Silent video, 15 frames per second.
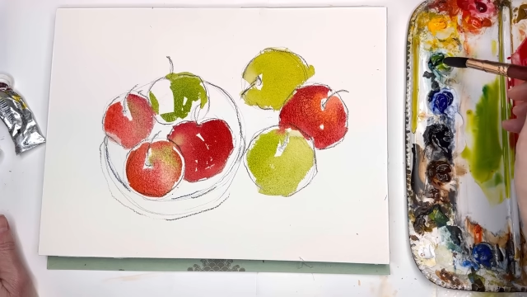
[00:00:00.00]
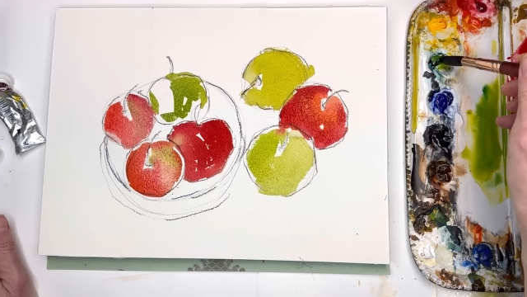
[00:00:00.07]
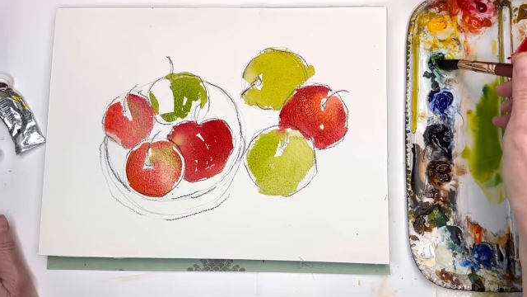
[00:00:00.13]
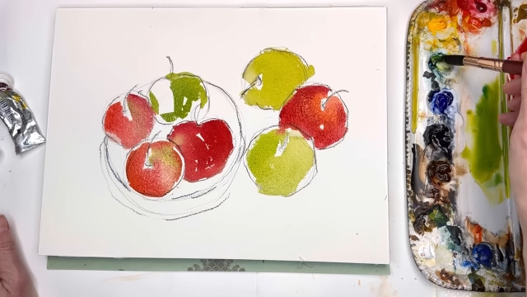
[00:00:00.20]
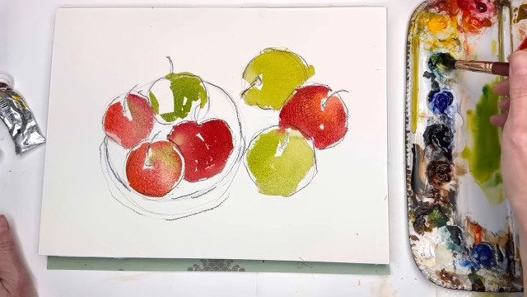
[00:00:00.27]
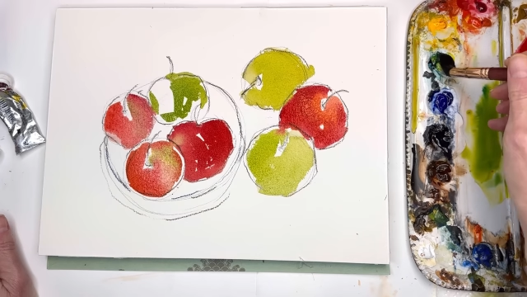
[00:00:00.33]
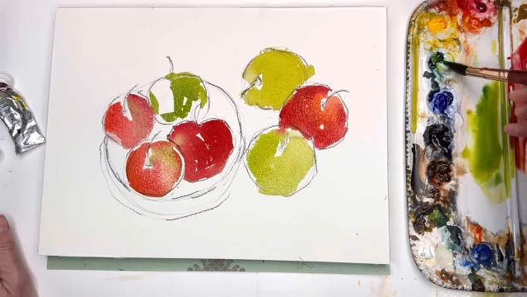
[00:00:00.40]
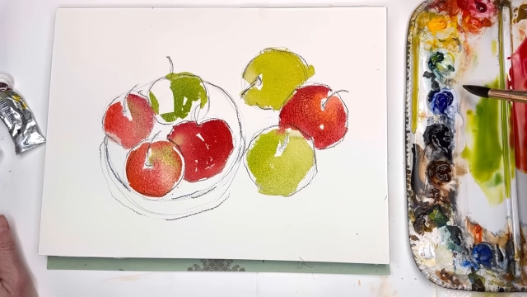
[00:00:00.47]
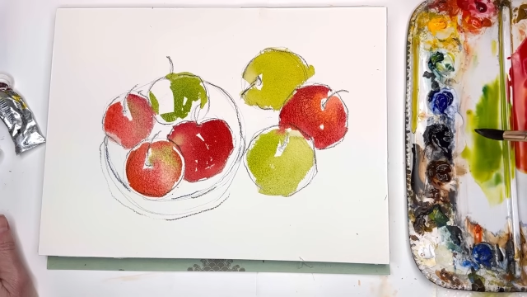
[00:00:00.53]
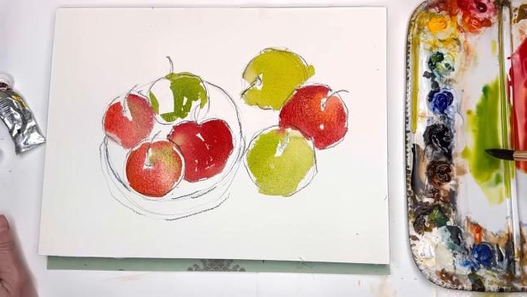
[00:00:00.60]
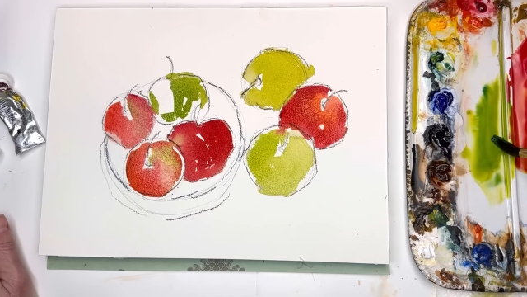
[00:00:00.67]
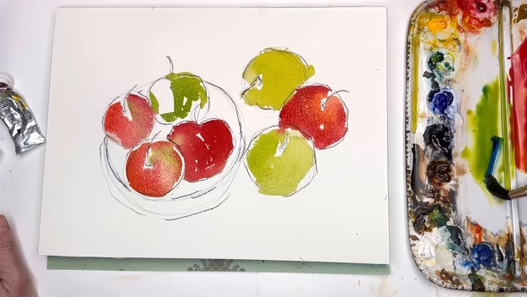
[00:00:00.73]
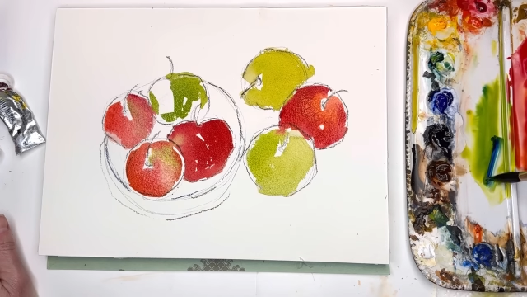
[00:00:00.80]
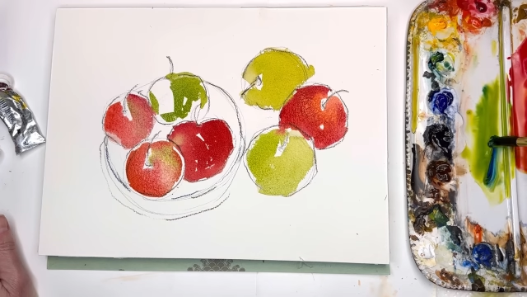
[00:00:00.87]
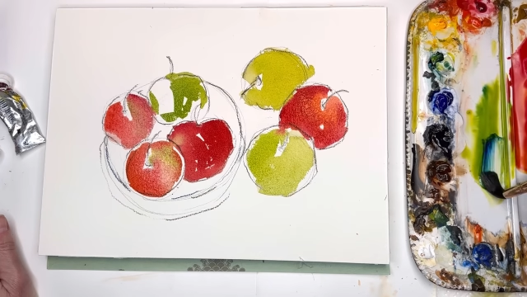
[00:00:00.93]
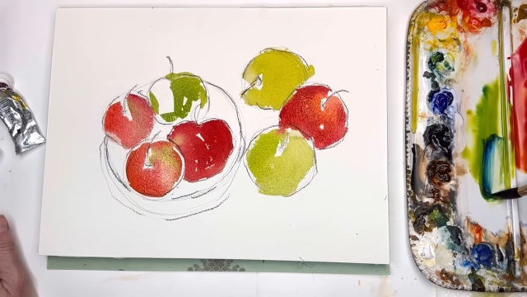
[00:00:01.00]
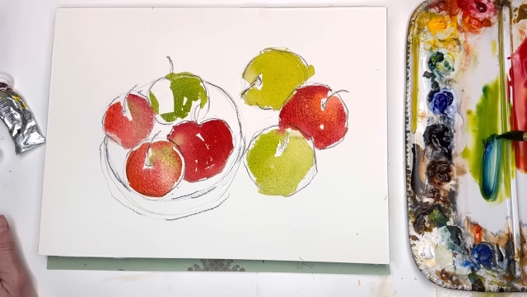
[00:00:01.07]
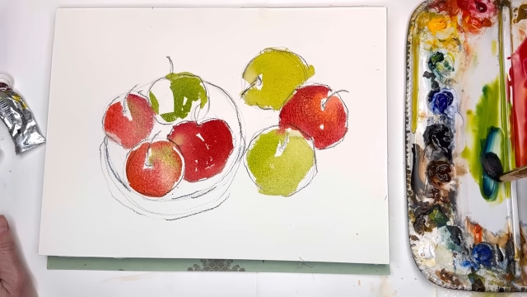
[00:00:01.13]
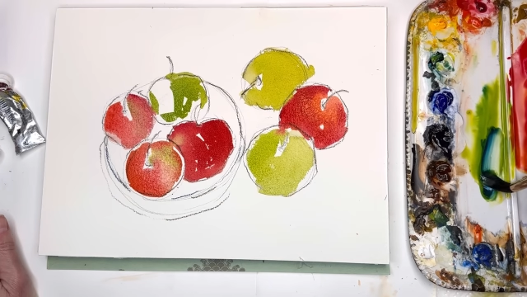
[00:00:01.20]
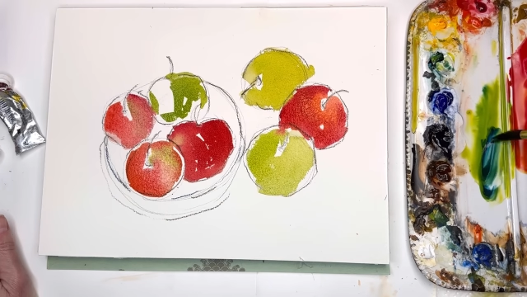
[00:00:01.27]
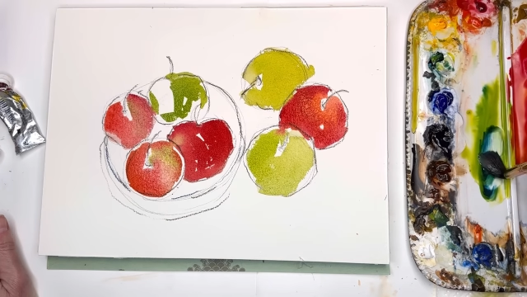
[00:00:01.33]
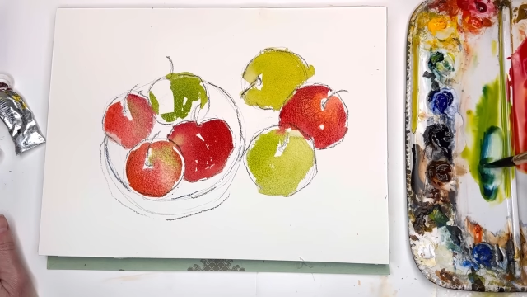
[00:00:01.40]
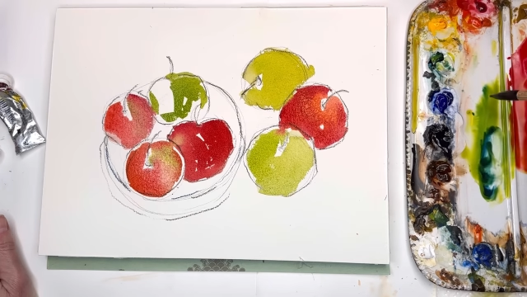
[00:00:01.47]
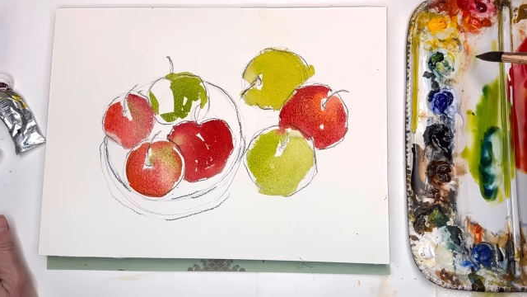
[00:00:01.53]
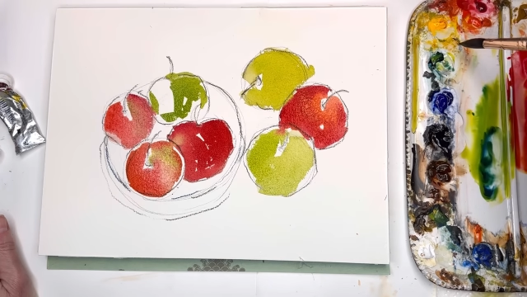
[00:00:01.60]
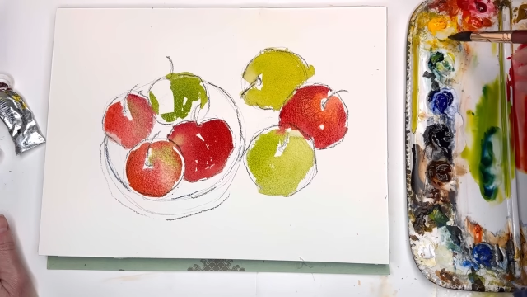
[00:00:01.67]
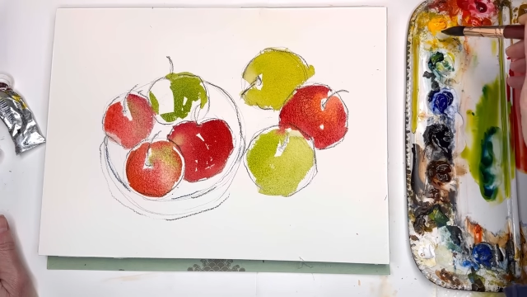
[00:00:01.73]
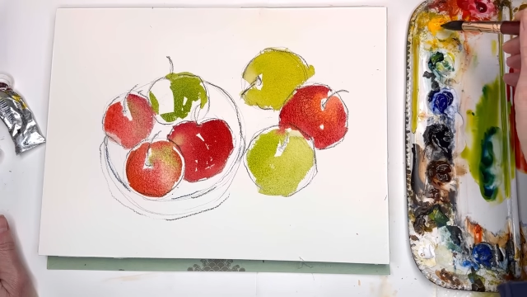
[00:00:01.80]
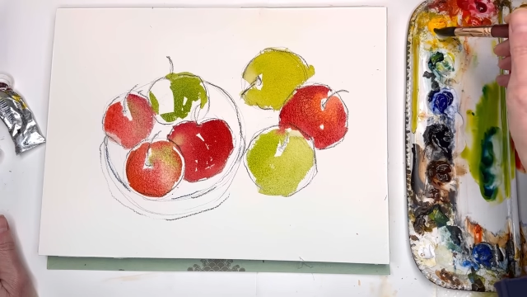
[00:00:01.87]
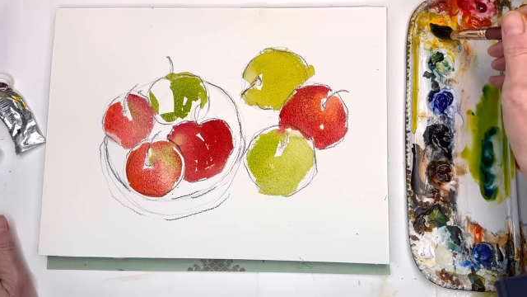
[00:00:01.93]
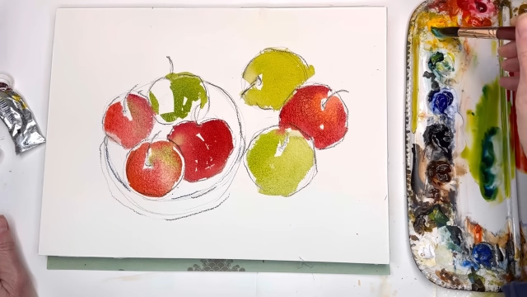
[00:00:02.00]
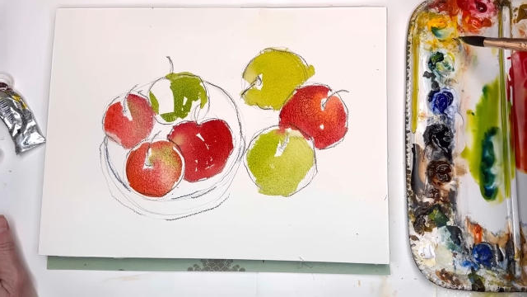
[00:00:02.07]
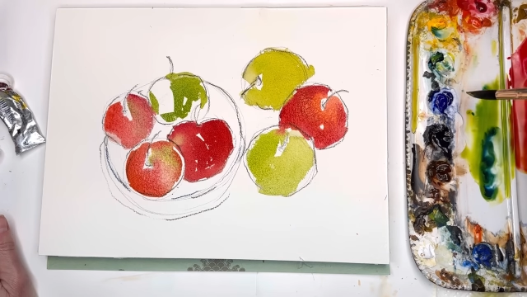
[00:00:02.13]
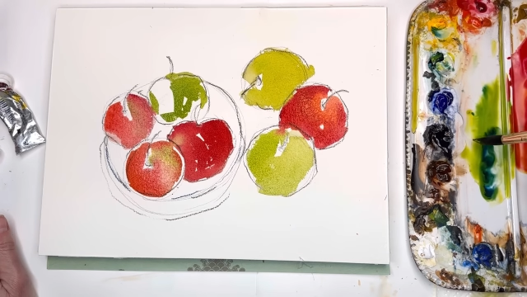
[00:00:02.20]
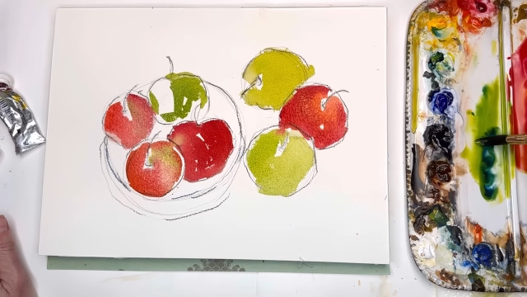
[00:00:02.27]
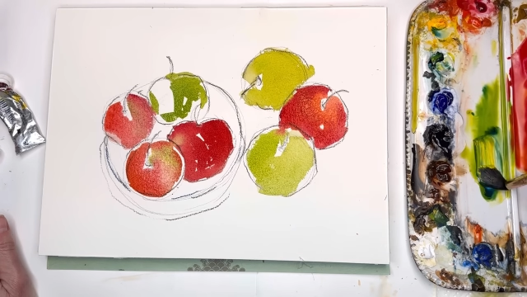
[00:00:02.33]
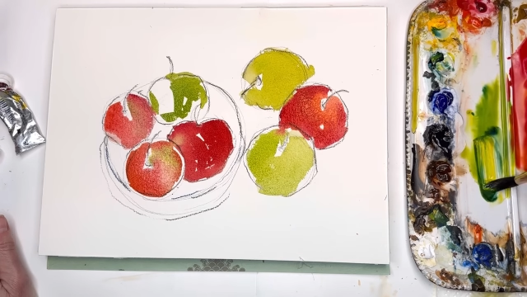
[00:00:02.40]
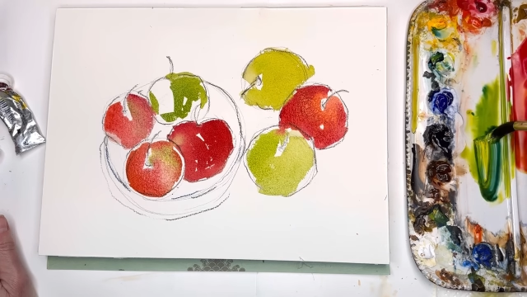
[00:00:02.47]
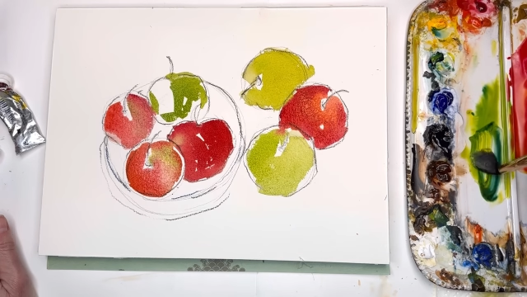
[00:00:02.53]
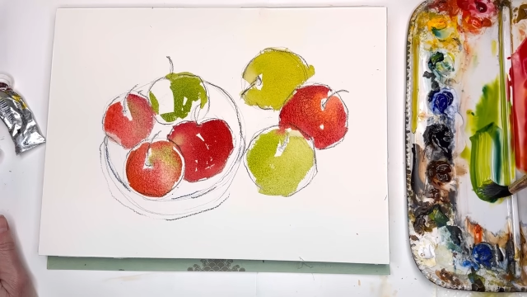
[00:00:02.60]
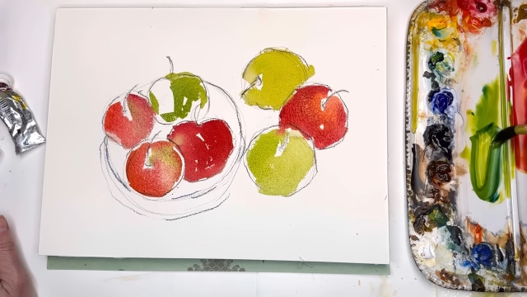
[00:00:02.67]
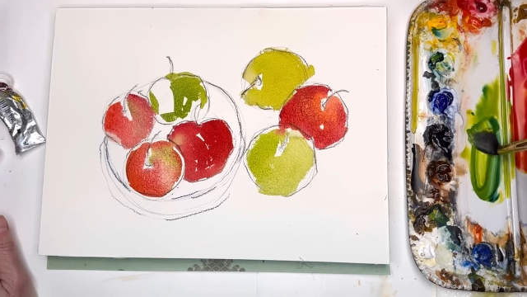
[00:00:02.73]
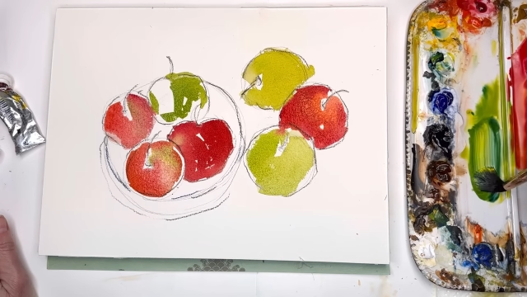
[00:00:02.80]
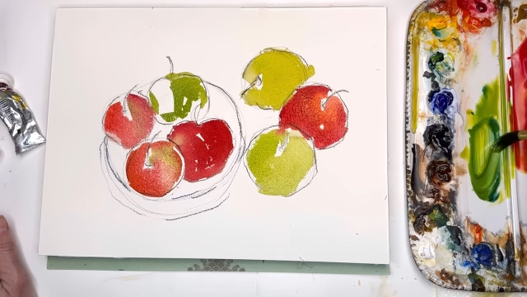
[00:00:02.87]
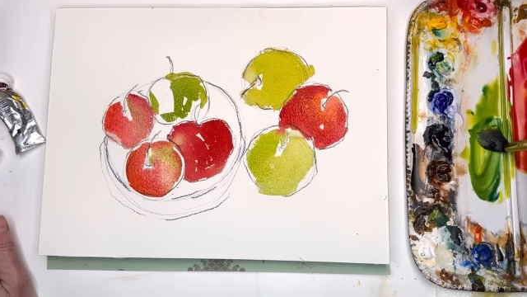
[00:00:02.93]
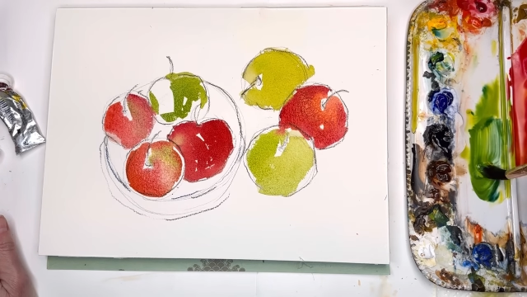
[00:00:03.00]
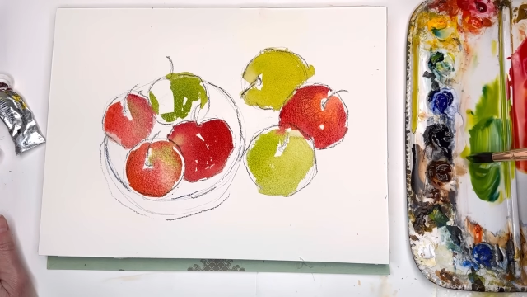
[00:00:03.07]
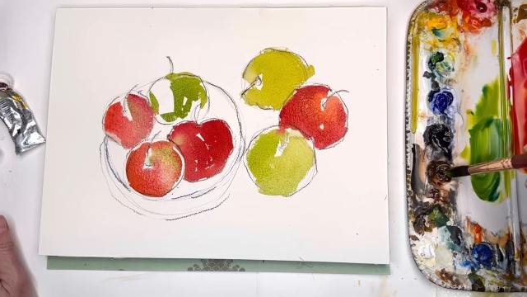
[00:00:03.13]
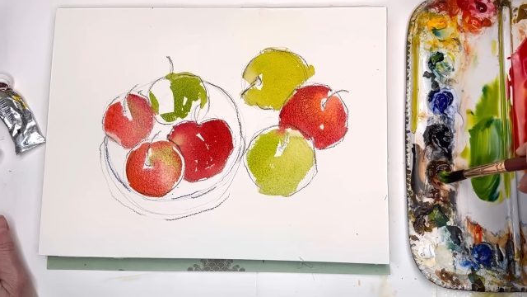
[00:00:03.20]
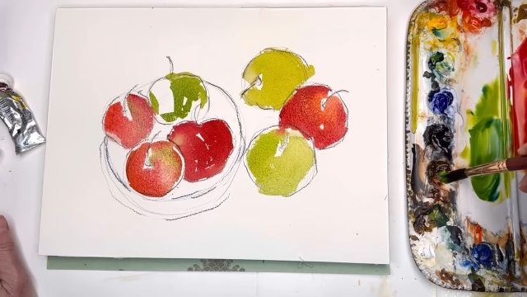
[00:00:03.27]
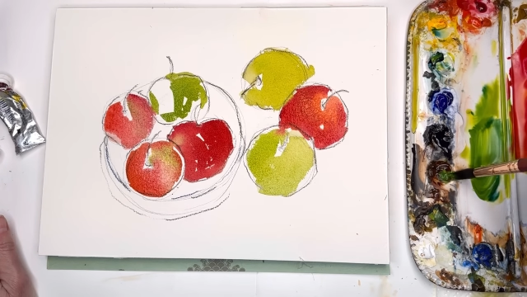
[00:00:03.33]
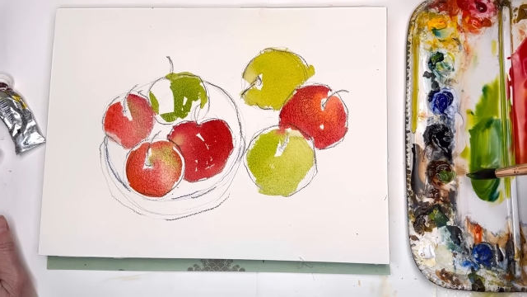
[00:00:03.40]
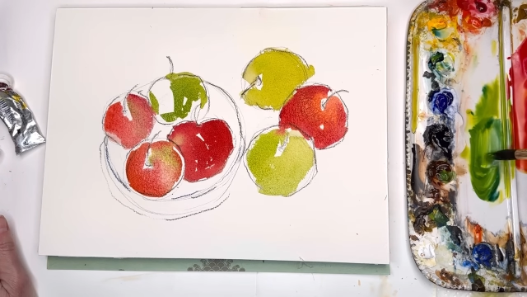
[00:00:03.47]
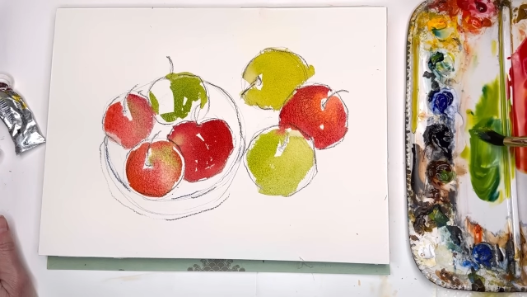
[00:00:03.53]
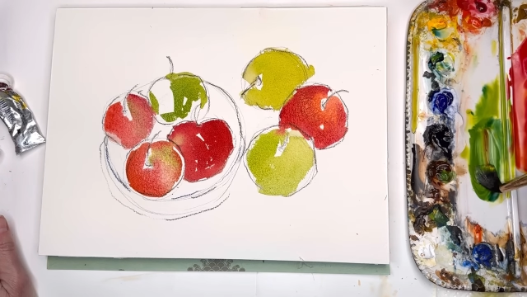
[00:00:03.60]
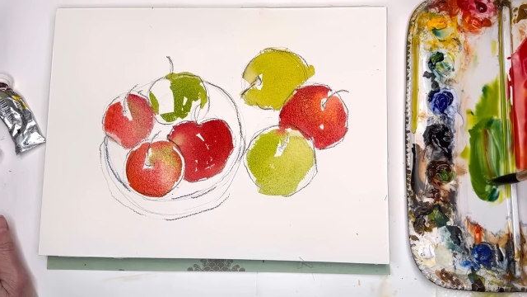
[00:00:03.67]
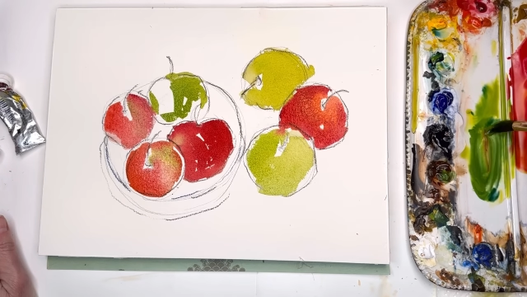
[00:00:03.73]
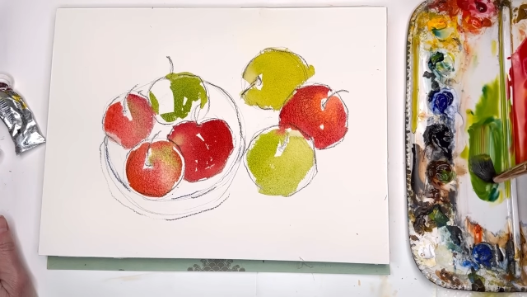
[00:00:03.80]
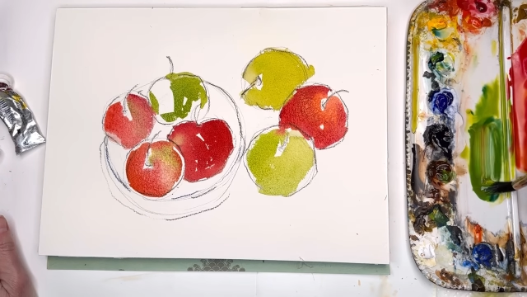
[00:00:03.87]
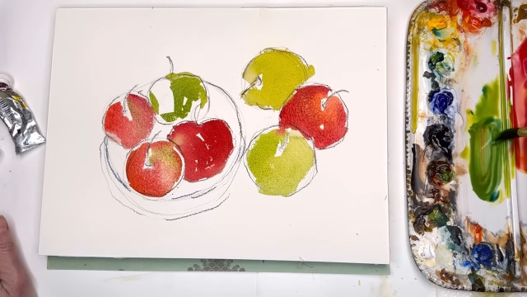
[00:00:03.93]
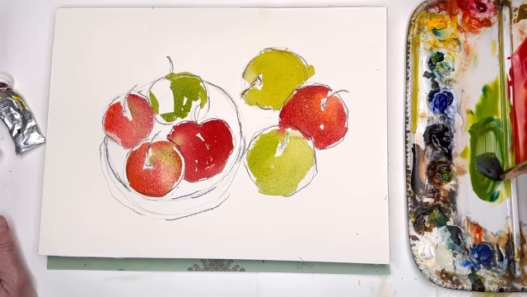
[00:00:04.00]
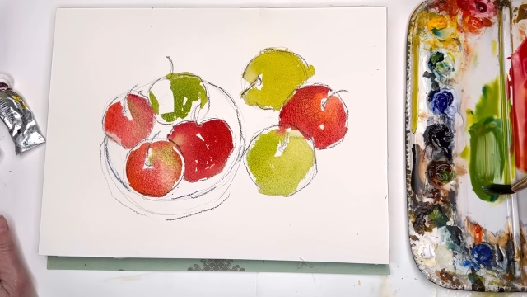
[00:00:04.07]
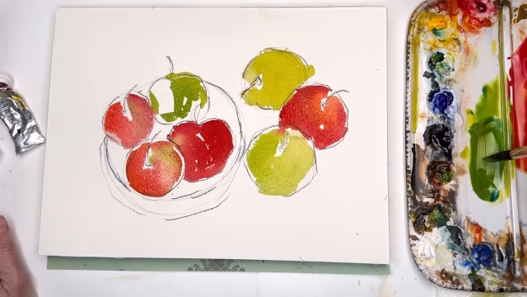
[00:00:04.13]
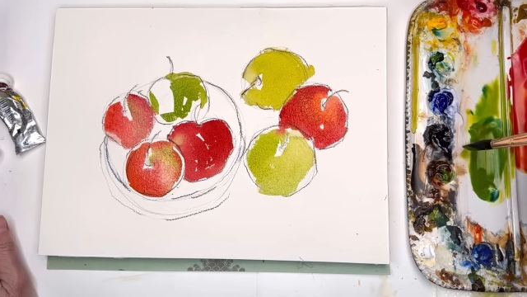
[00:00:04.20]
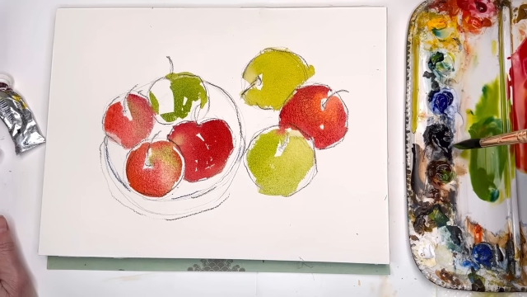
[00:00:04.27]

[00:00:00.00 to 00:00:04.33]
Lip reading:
No face is visible, so there are no lips to read.